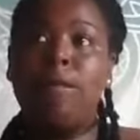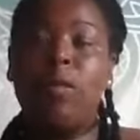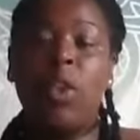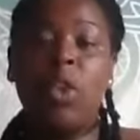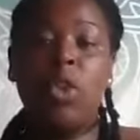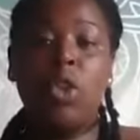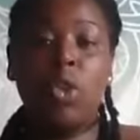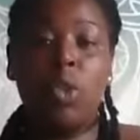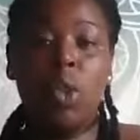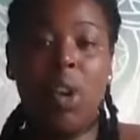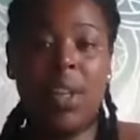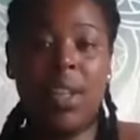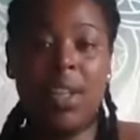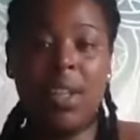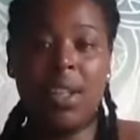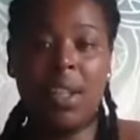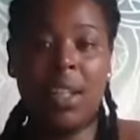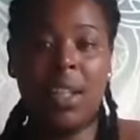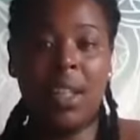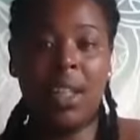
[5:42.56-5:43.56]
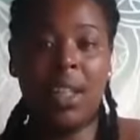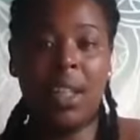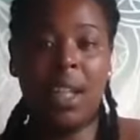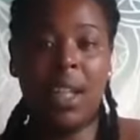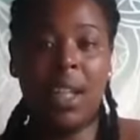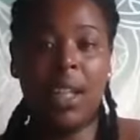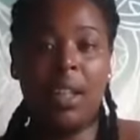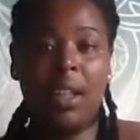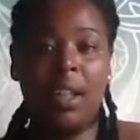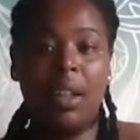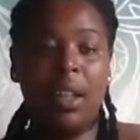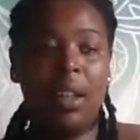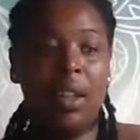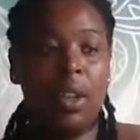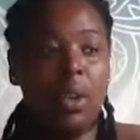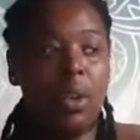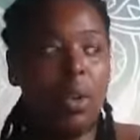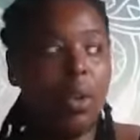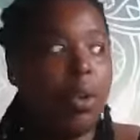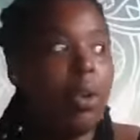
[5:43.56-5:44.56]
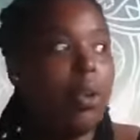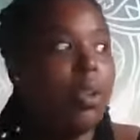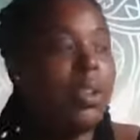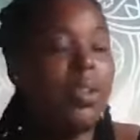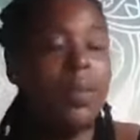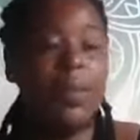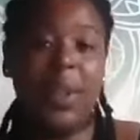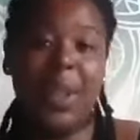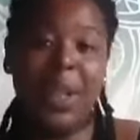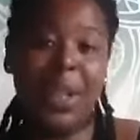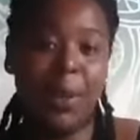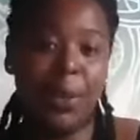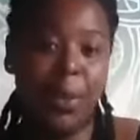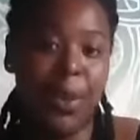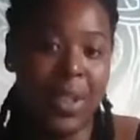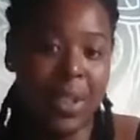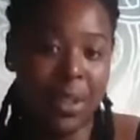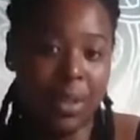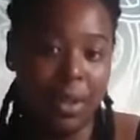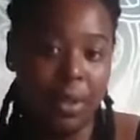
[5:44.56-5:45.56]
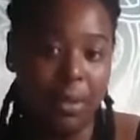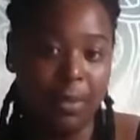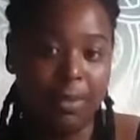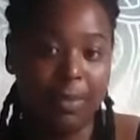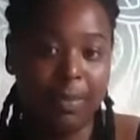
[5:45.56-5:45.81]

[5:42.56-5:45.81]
trusting in your divine wisdom,